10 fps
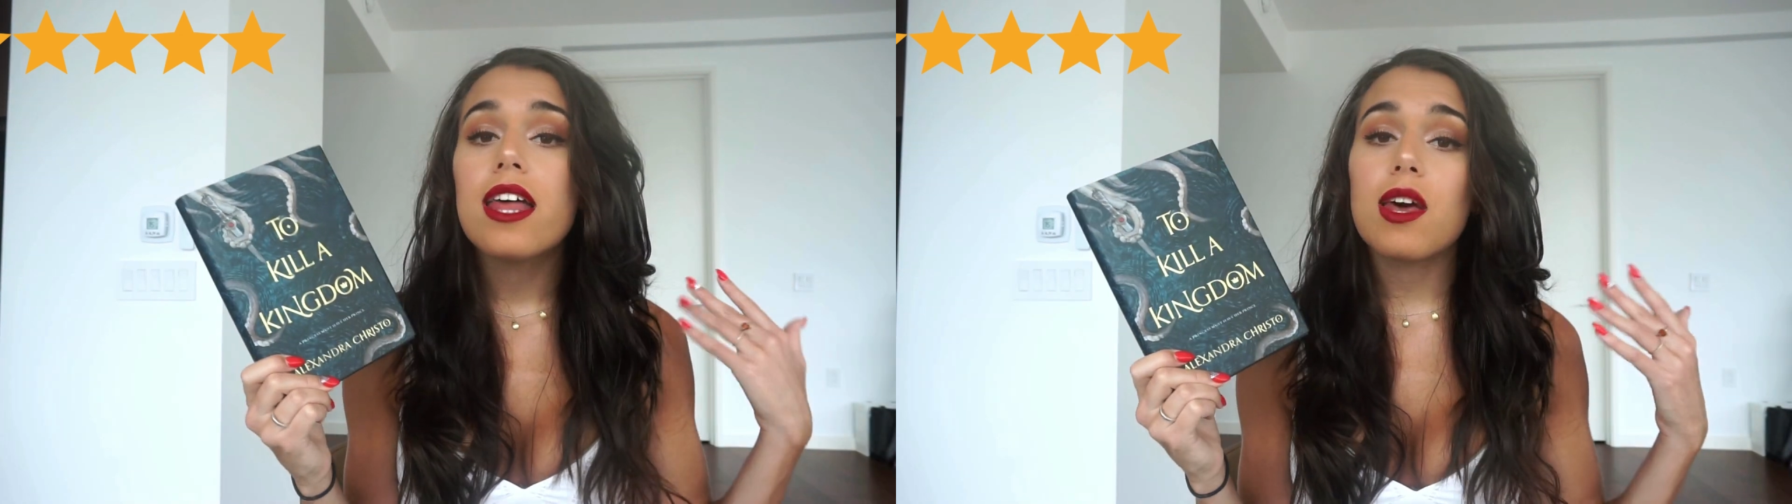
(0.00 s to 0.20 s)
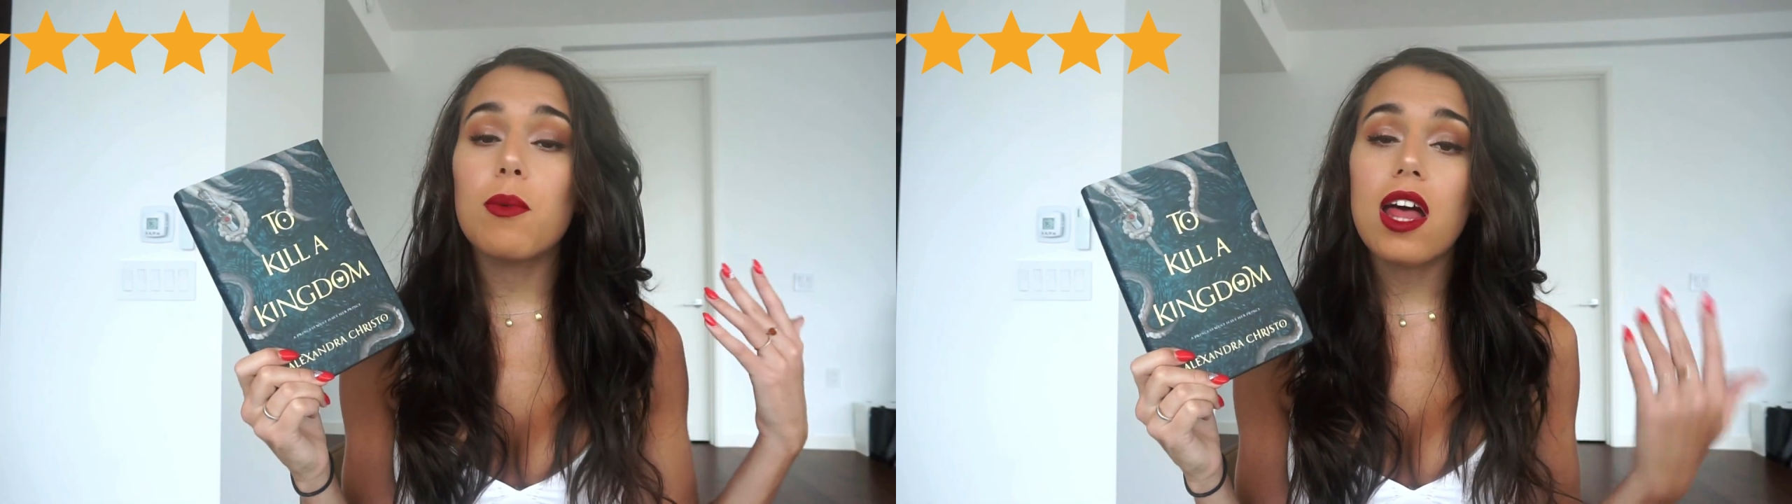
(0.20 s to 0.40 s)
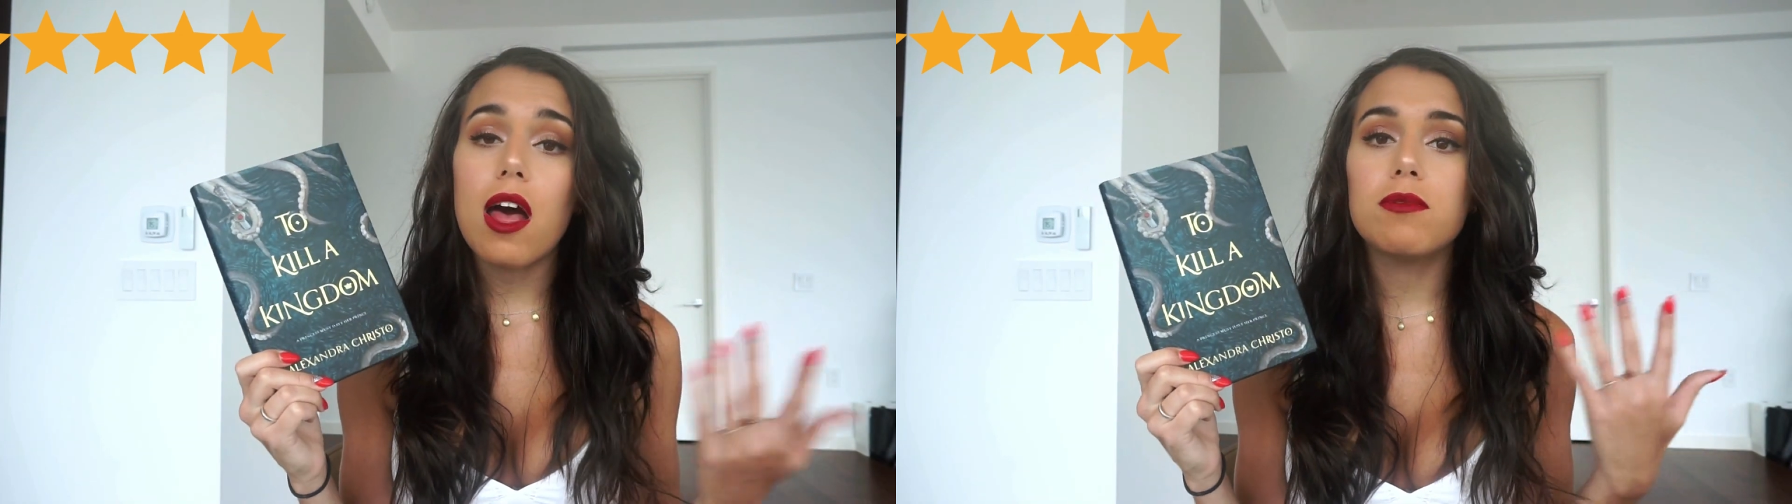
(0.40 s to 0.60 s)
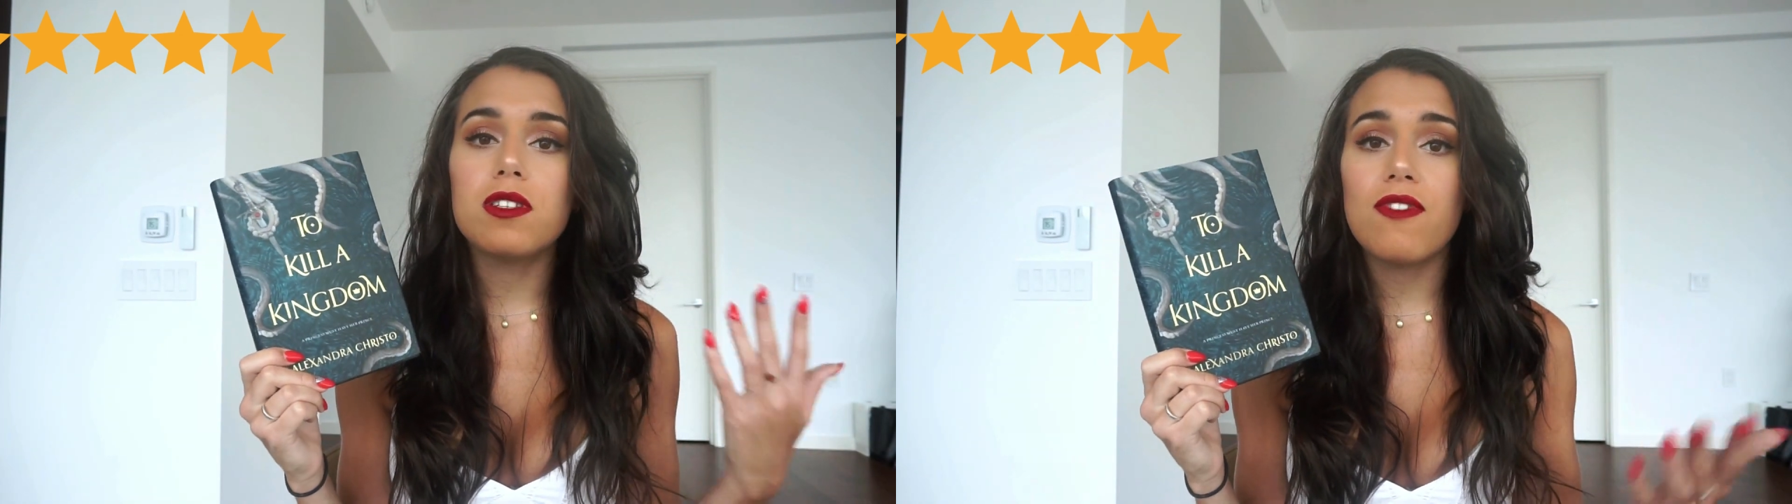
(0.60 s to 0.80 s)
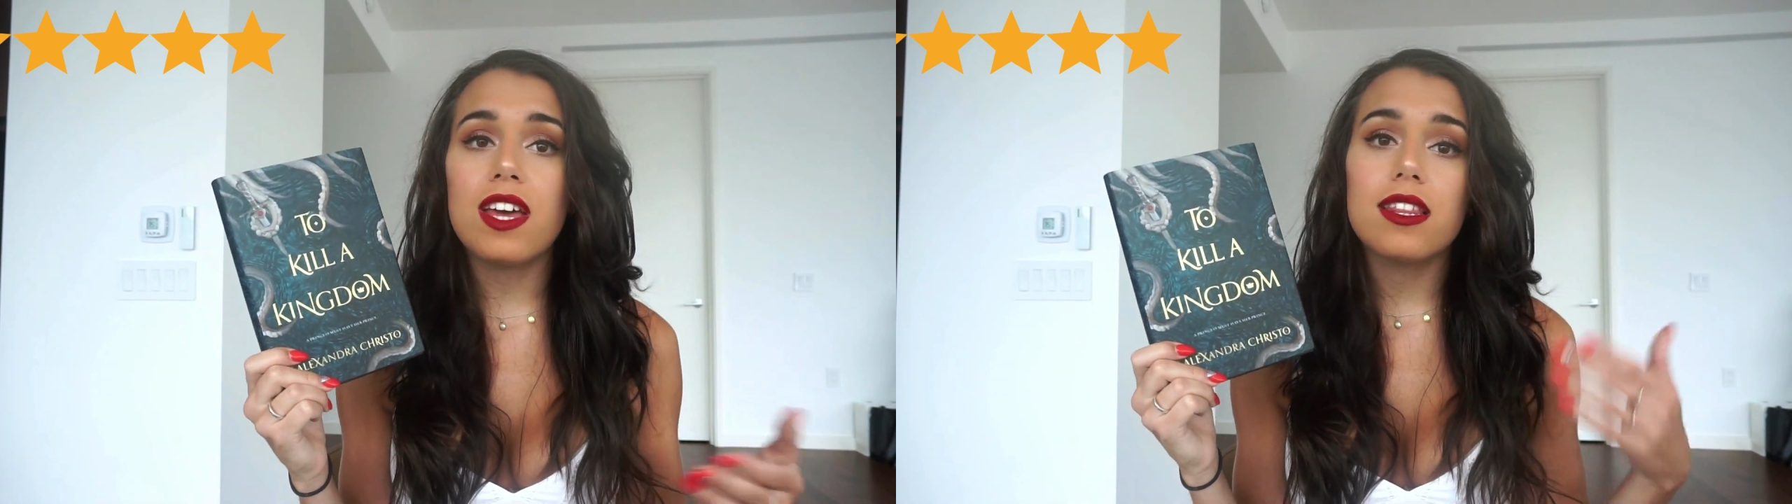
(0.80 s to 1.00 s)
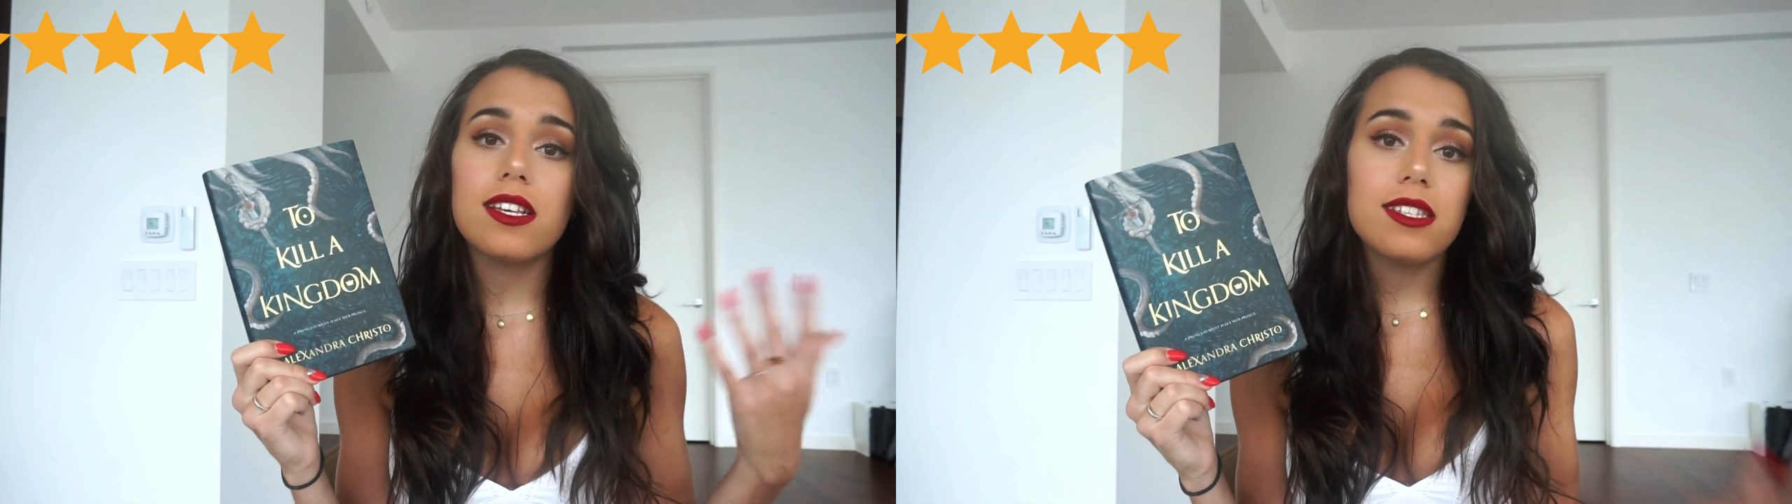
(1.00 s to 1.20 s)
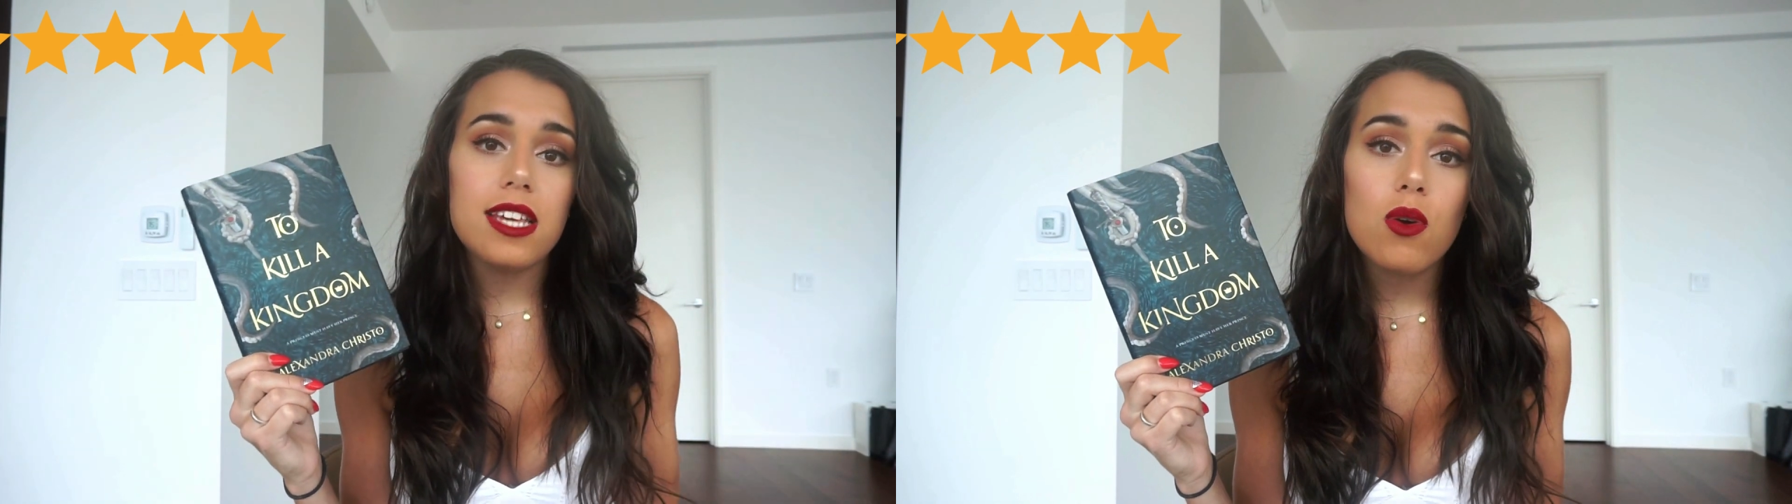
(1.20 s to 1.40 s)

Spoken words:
that will help defeat the Sea